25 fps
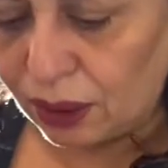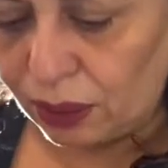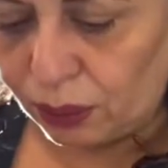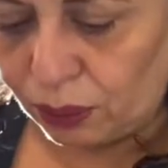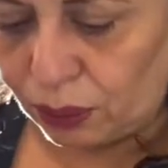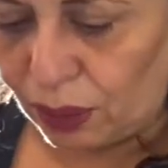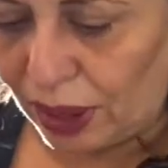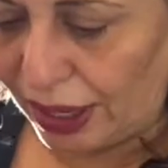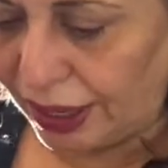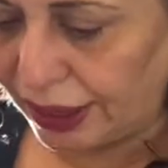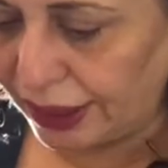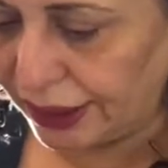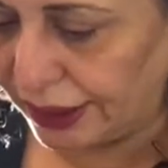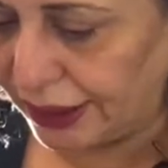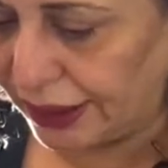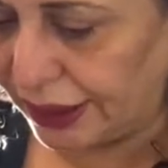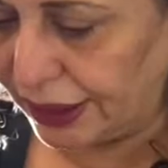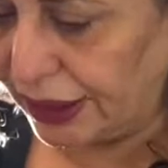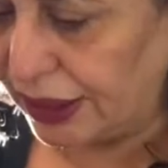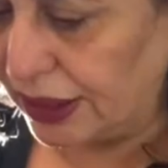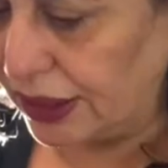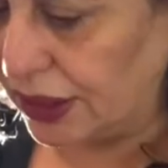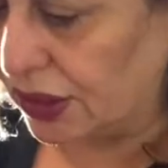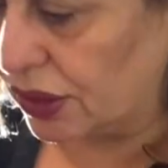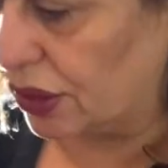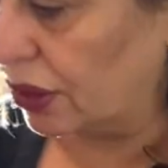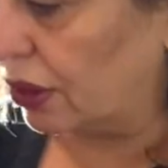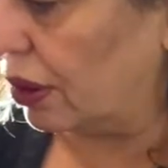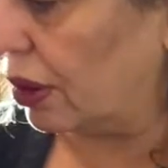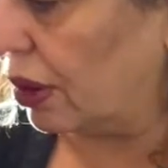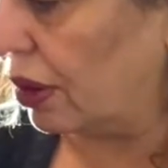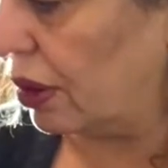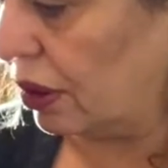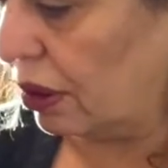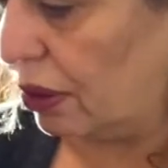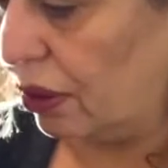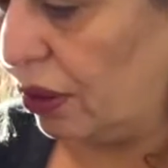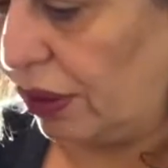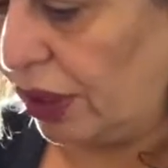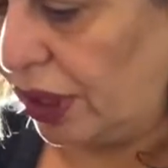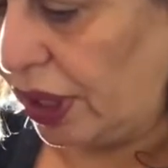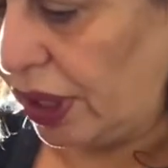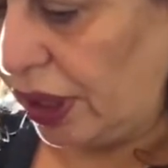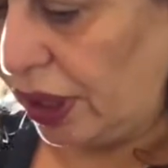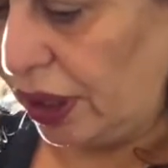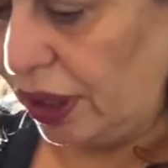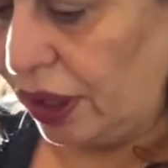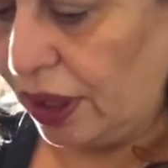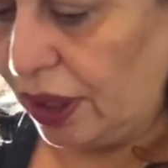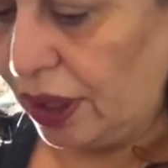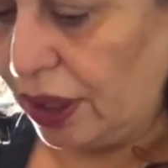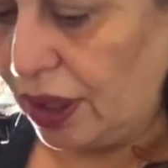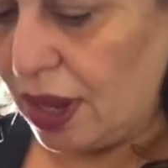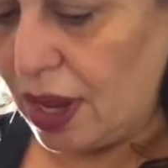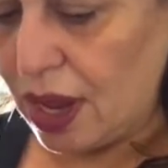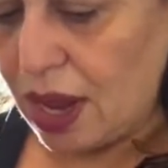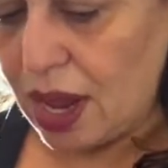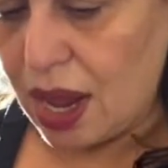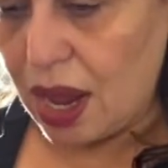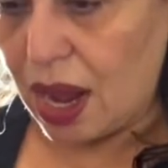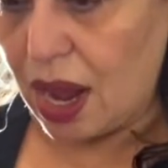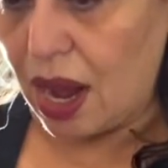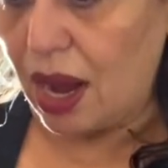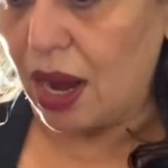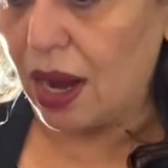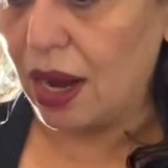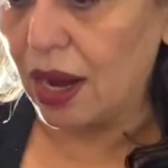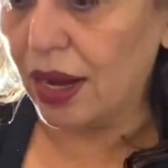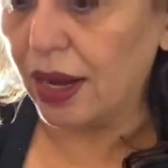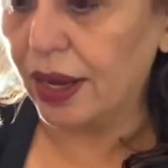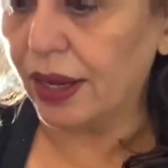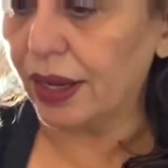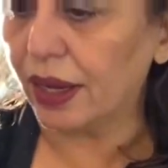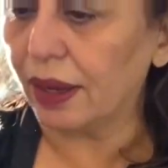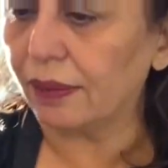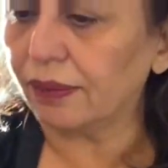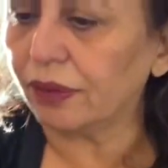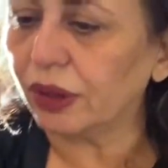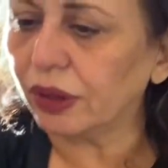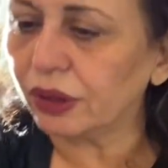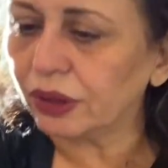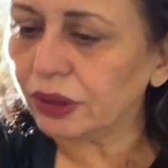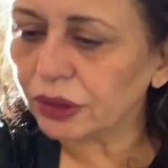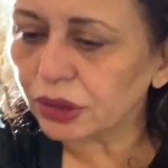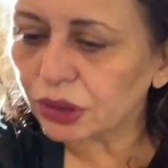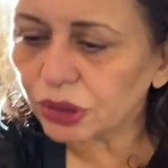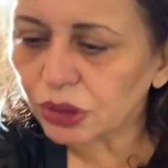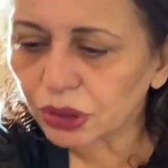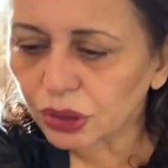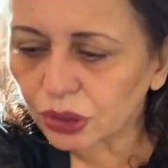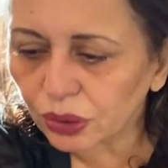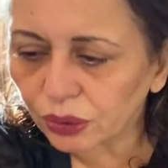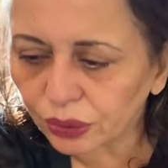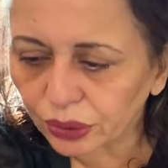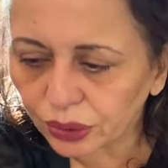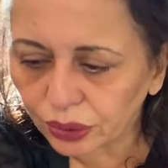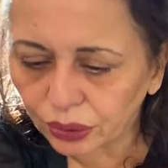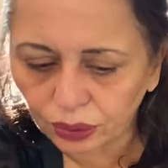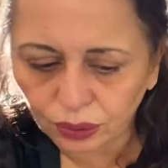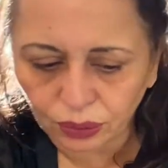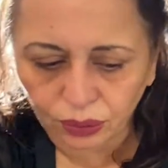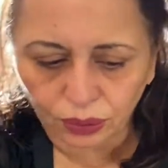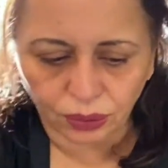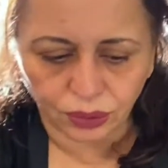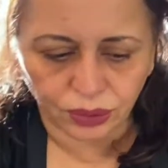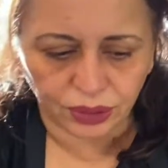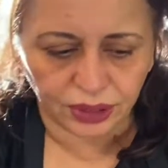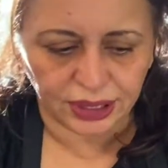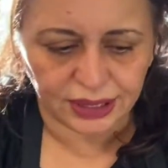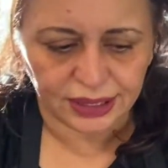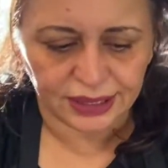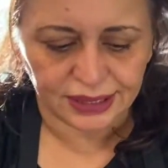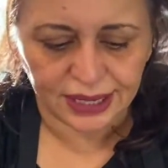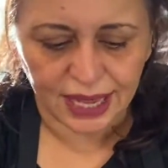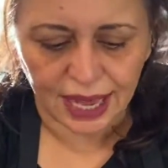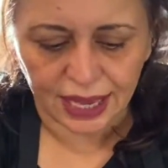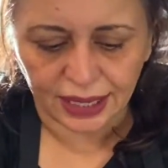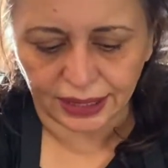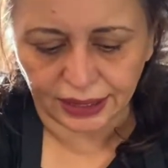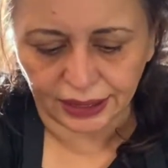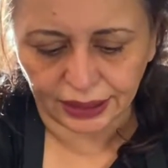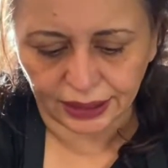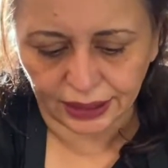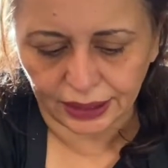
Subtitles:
while these are cooking, I am gonna show you the salad.